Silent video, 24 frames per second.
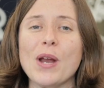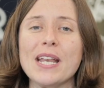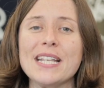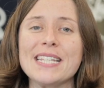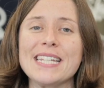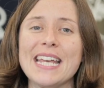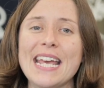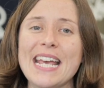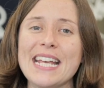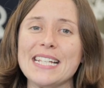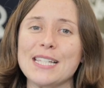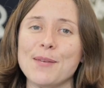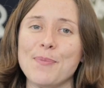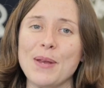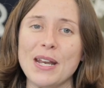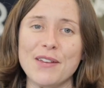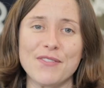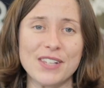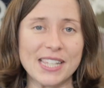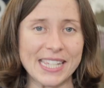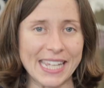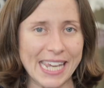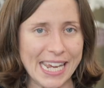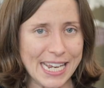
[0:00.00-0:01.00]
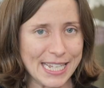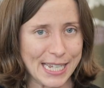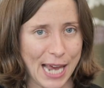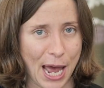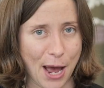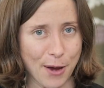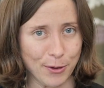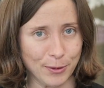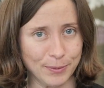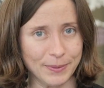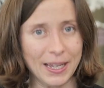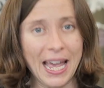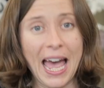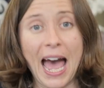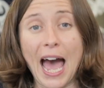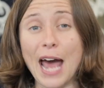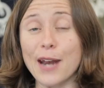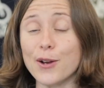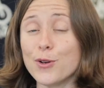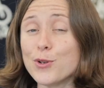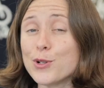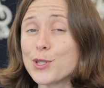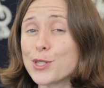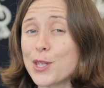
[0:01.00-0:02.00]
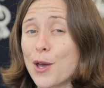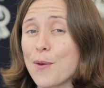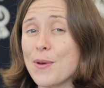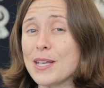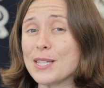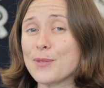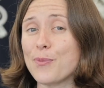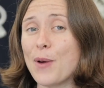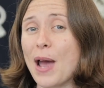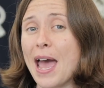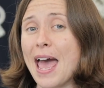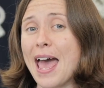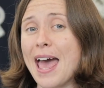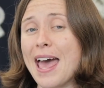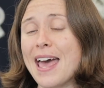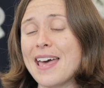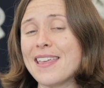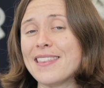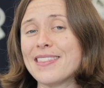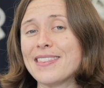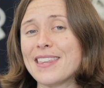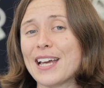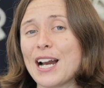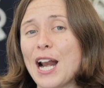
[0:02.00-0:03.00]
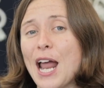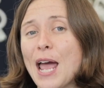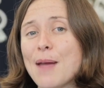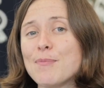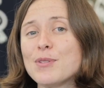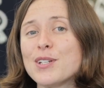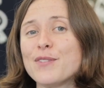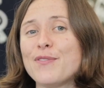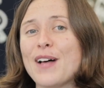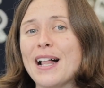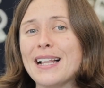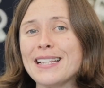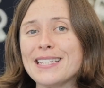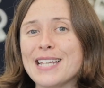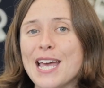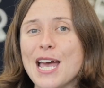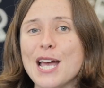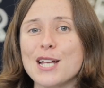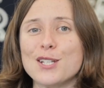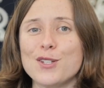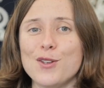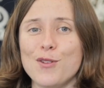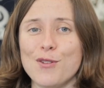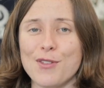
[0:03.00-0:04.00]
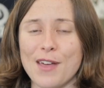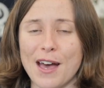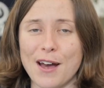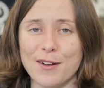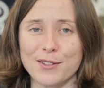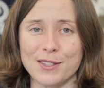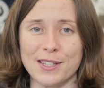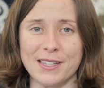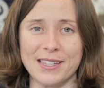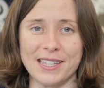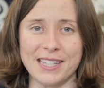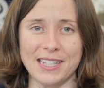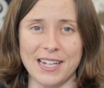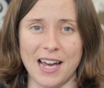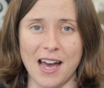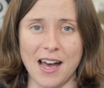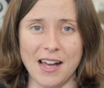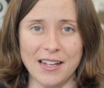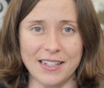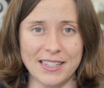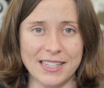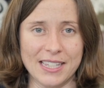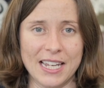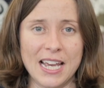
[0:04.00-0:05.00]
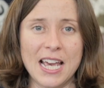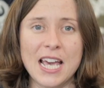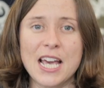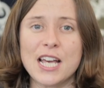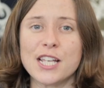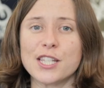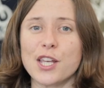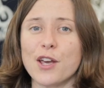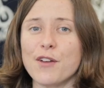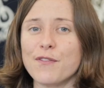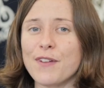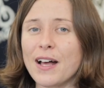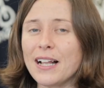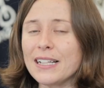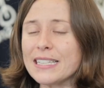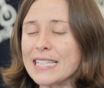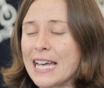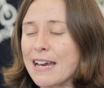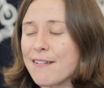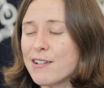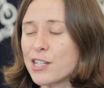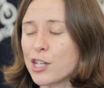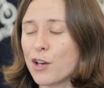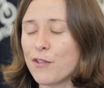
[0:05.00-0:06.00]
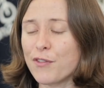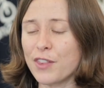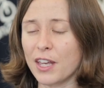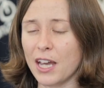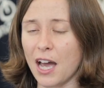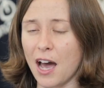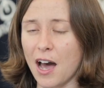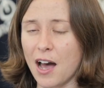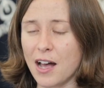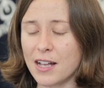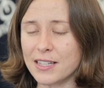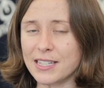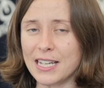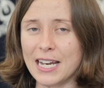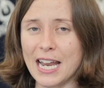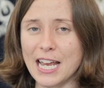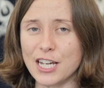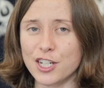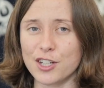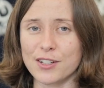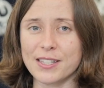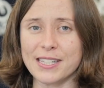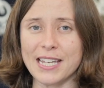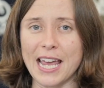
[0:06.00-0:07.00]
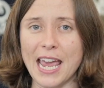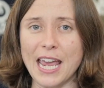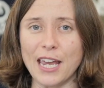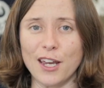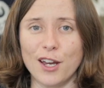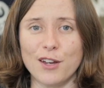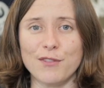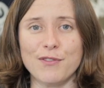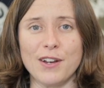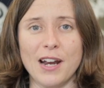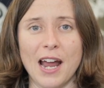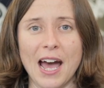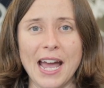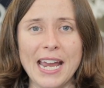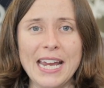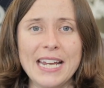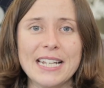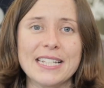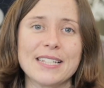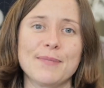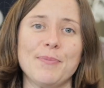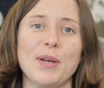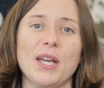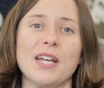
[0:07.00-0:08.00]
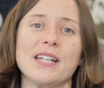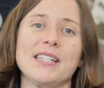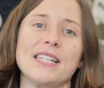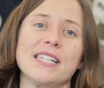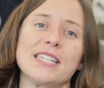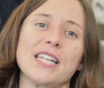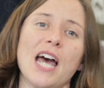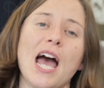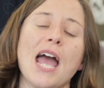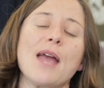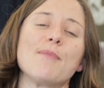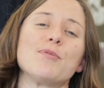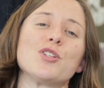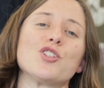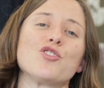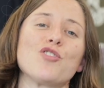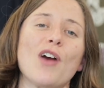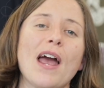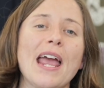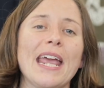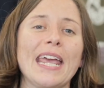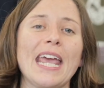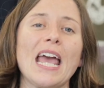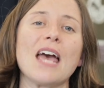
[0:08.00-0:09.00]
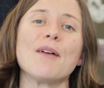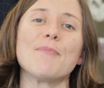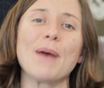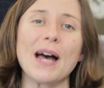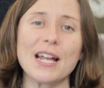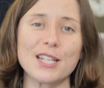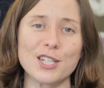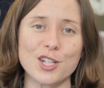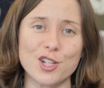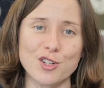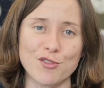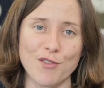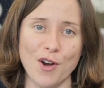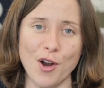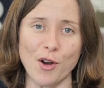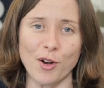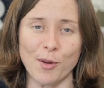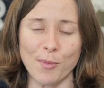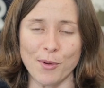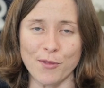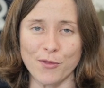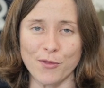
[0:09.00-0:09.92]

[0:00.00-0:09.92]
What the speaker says: winter is a bit of a ski town. And also, it's where the climb to Valter 2000 starts. So Valter is off the cards unless you're staying overnight, because it's time to try and get back to Girona